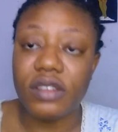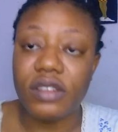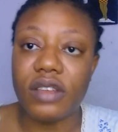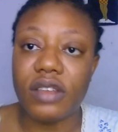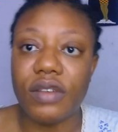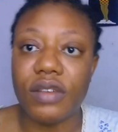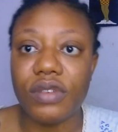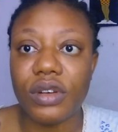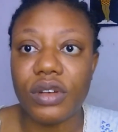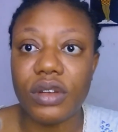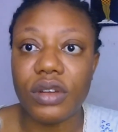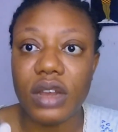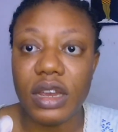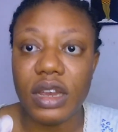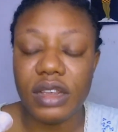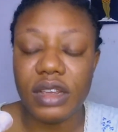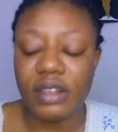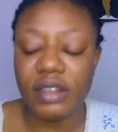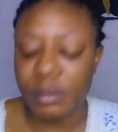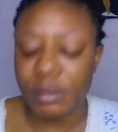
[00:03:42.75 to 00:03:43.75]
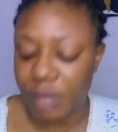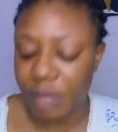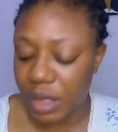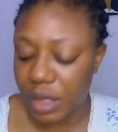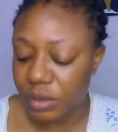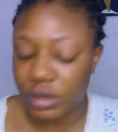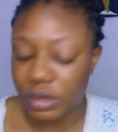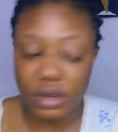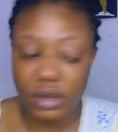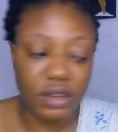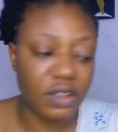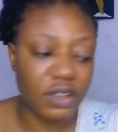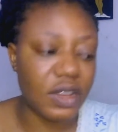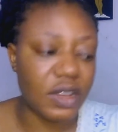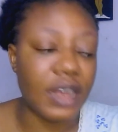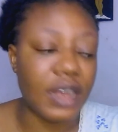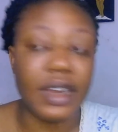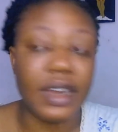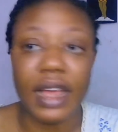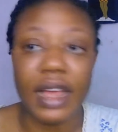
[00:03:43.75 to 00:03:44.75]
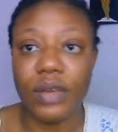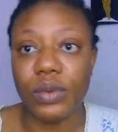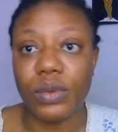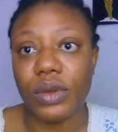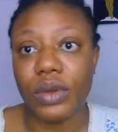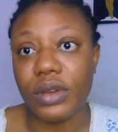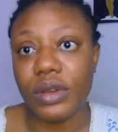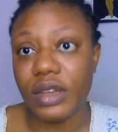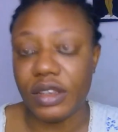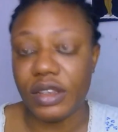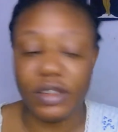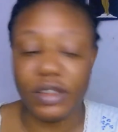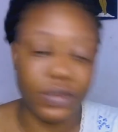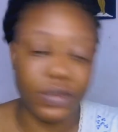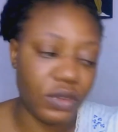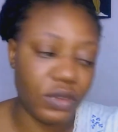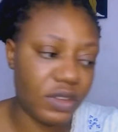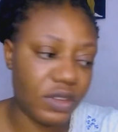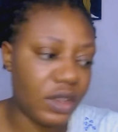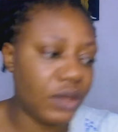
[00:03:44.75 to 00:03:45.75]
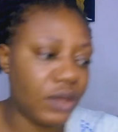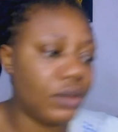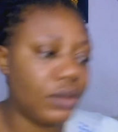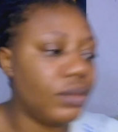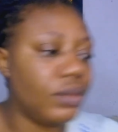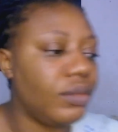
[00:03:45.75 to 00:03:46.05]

several clays and powders, and that one is for sale